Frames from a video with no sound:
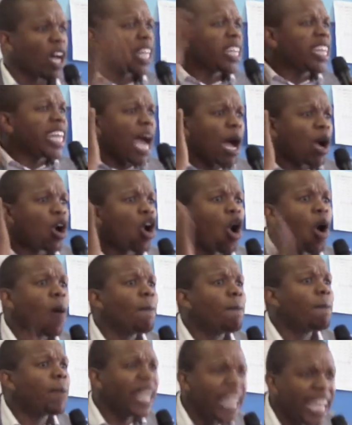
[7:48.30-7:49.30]
their
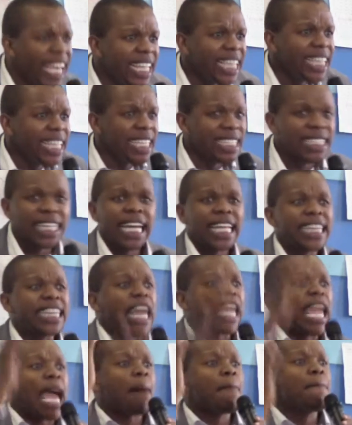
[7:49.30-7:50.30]
complaining,
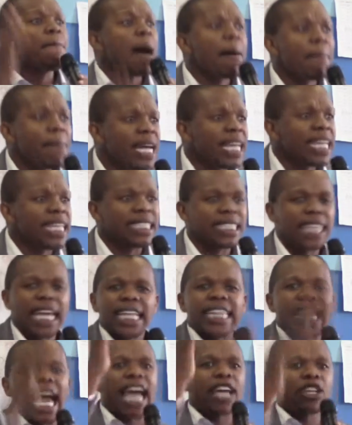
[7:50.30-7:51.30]
their murmurings.
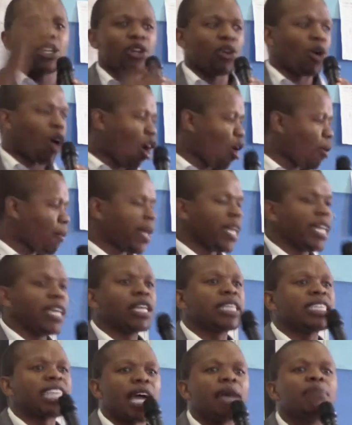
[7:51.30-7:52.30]
I don't know how
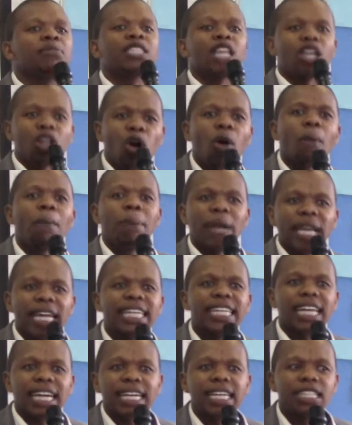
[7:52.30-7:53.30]
many times they
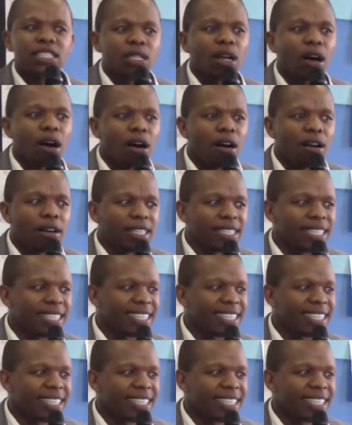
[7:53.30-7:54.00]
complained against God.